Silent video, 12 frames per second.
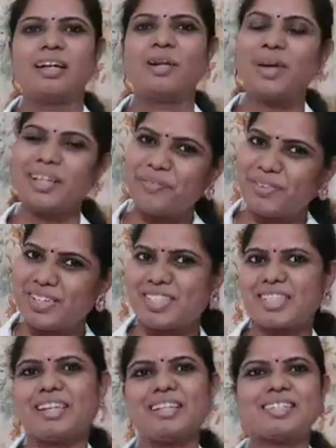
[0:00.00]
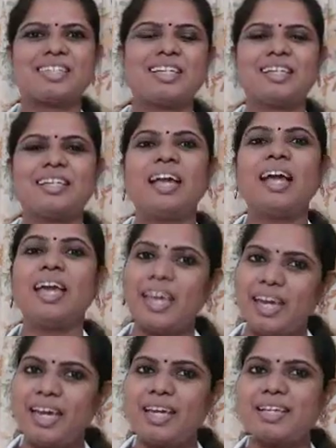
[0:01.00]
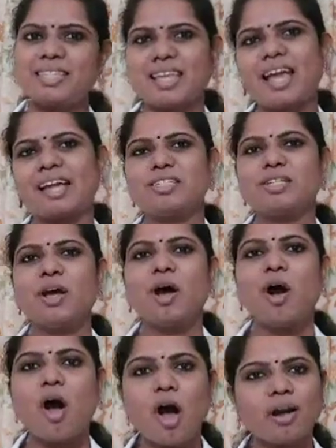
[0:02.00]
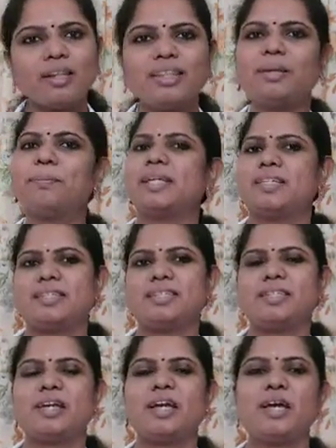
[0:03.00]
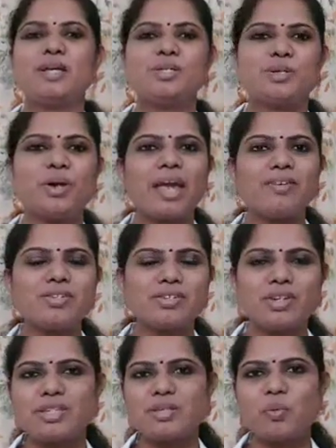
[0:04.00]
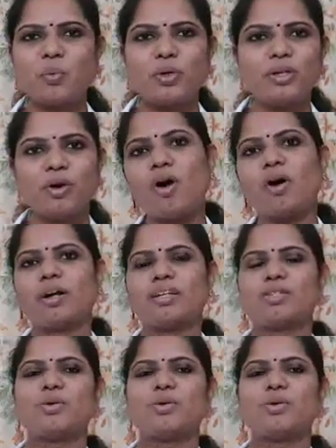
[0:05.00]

Look at the first sentence, children. He sat on the bench. So I have stressed the word on.